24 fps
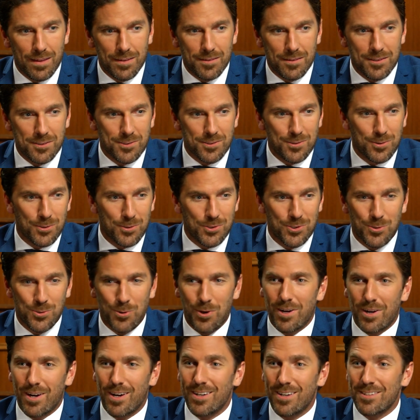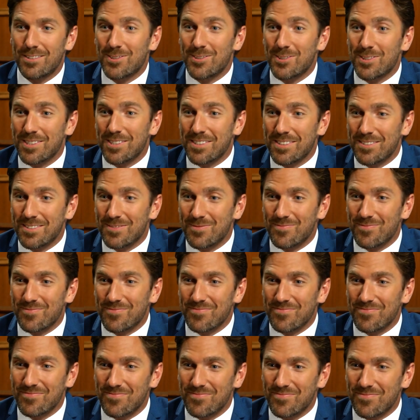There's no shortcuts.
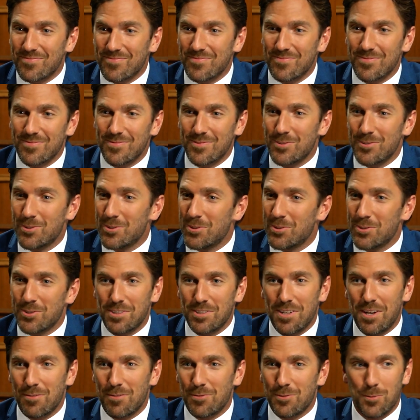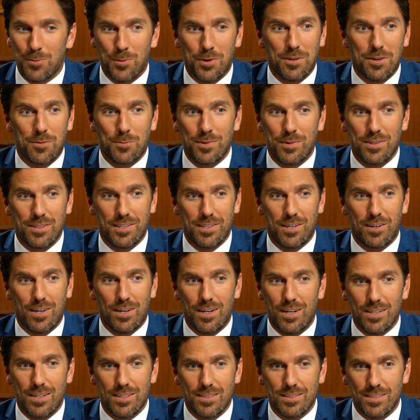You just have to work really
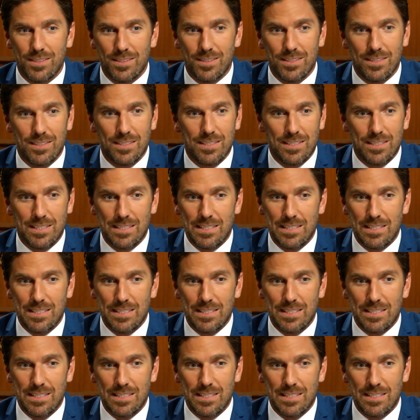hard and